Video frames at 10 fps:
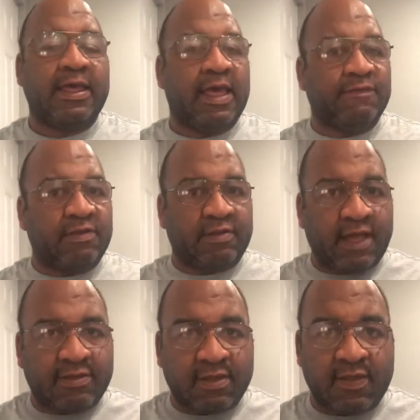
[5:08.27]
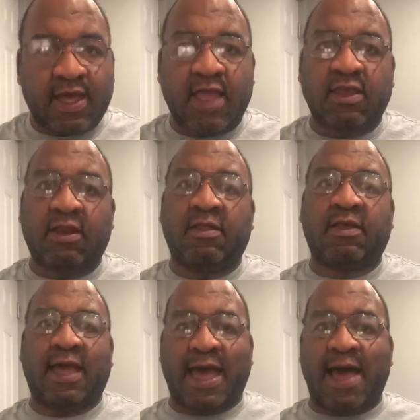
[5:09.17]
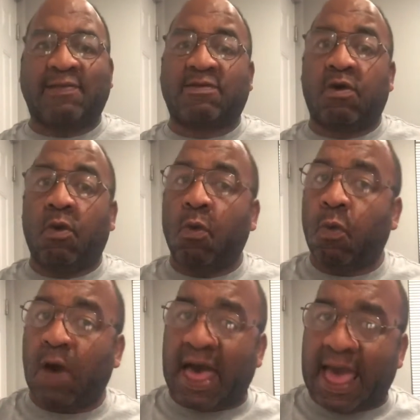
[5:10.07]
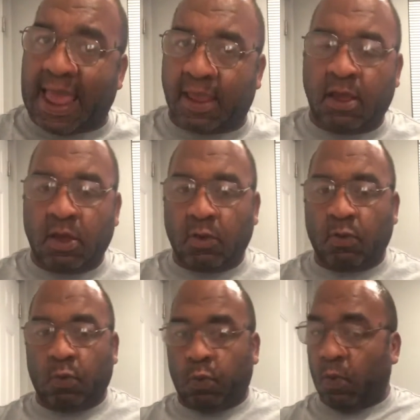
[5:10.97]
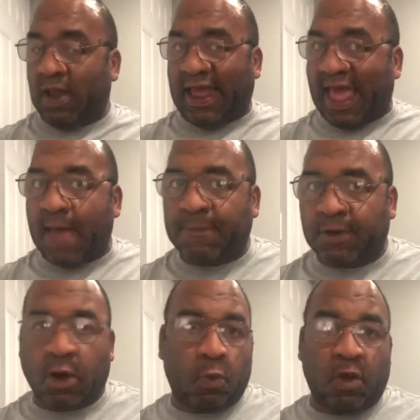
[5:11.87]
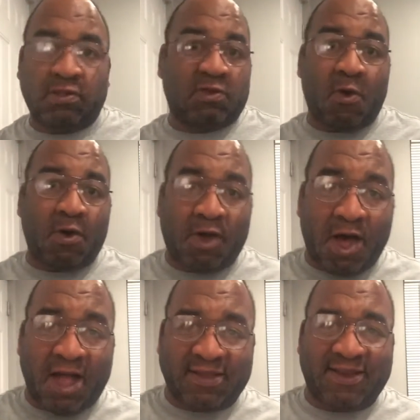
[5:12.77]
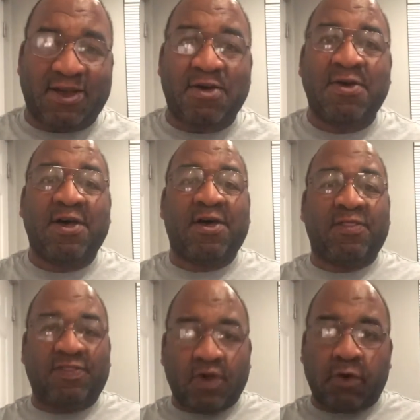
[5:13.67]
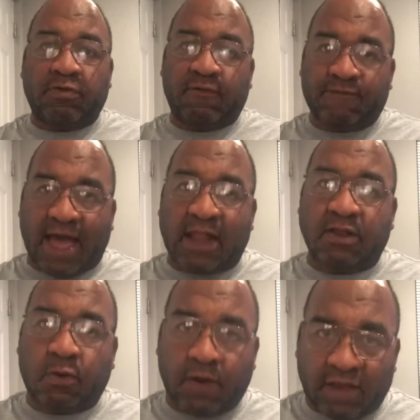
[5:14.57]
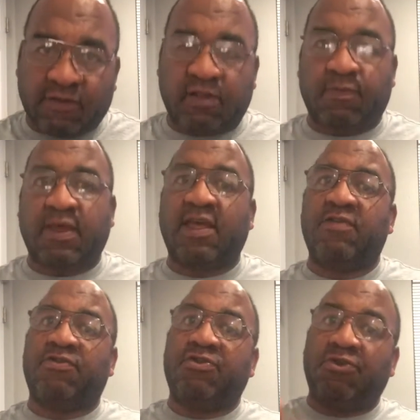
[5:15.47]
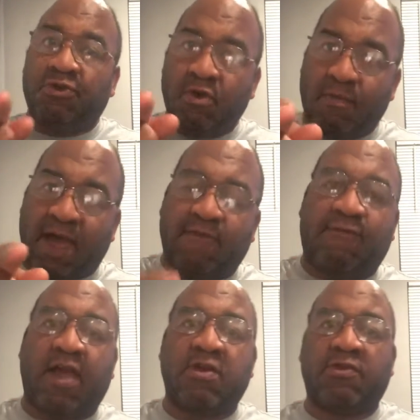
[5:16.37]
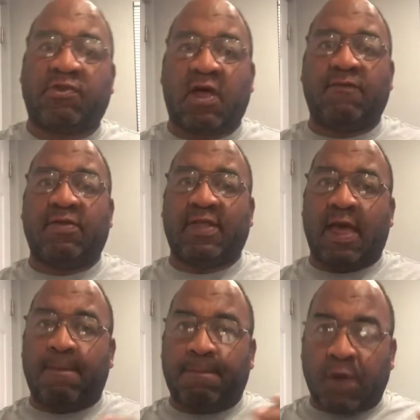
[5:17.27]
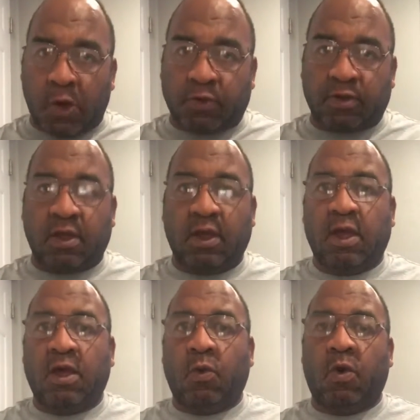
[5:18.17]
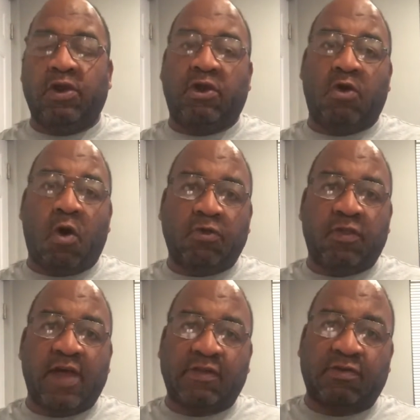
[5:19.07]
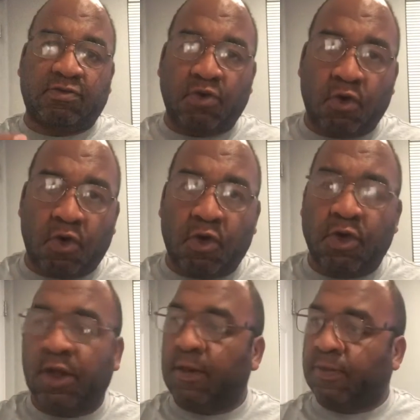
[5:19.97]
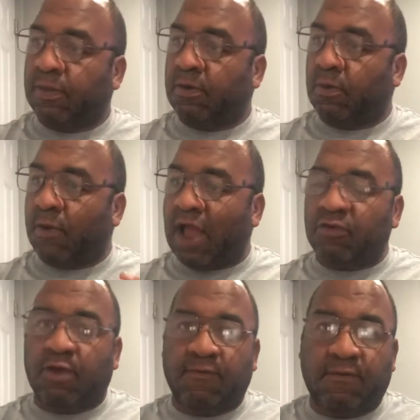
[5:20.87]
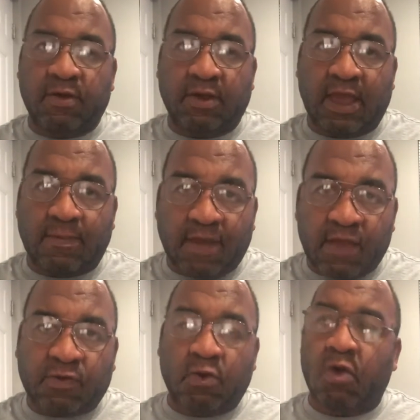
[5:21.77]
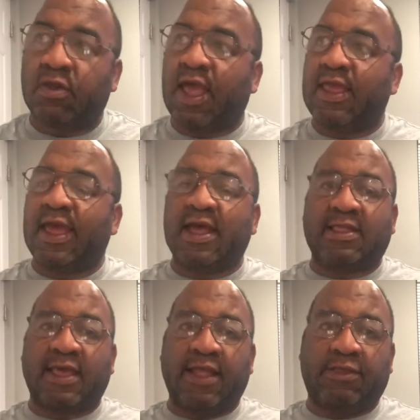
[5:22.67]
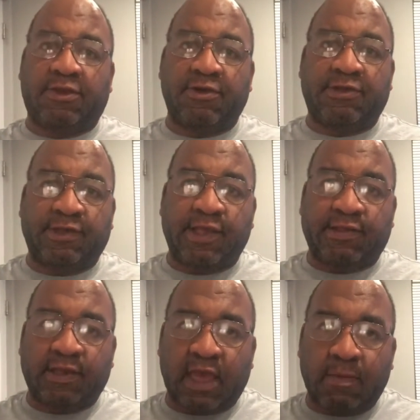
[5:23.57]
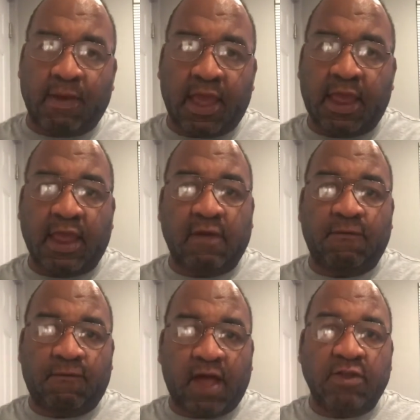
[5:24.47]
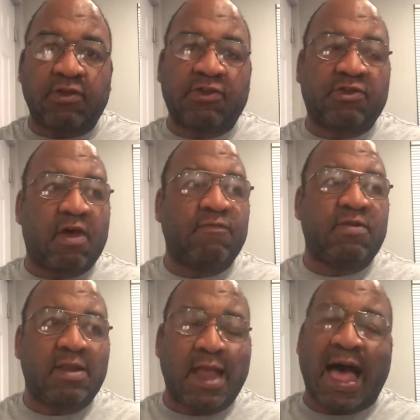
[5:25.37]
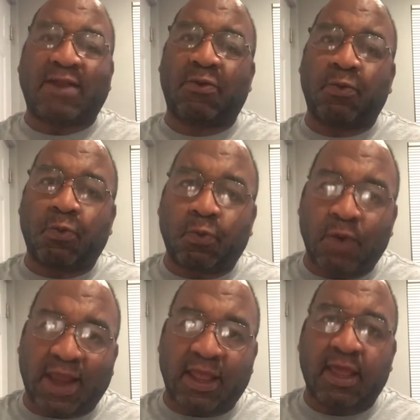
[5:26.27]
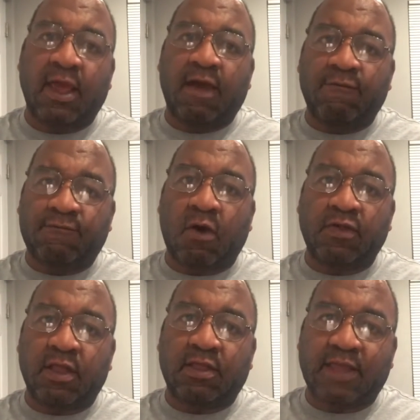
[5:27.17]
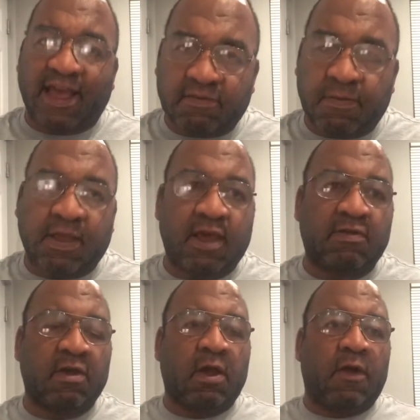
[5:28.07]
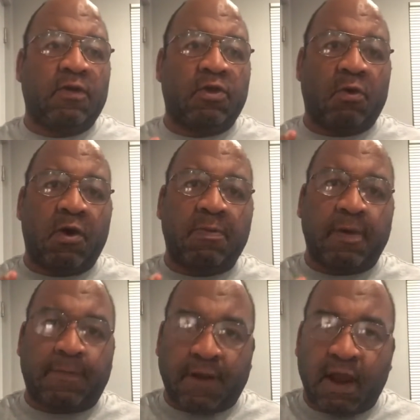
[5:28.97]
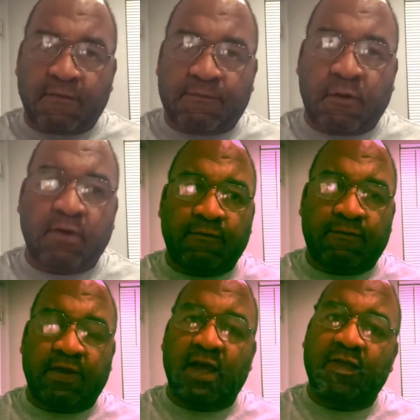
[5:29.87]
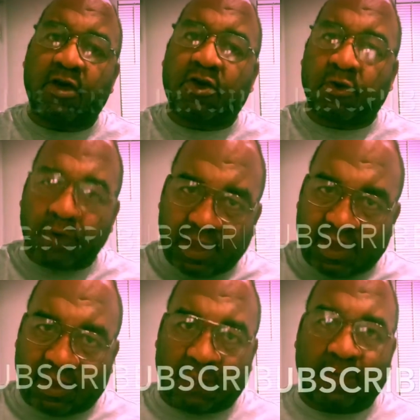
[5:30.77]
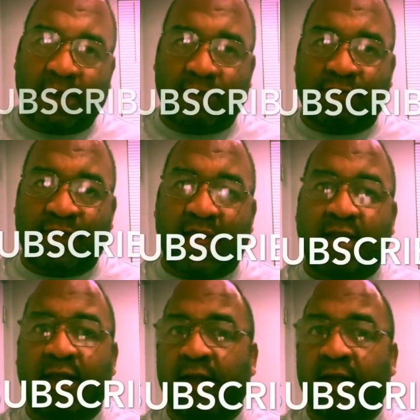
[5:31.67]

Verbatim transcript: If it's less than that, you need to ask why, what happened or what's going on, you know? those are valid questions because you might find yourself in that boat where you're going through that school, you graduate from your MA school, now you gotta take your CCMA and you find yourself not ready for the test because you weren't prepared for via the curriculum, understand?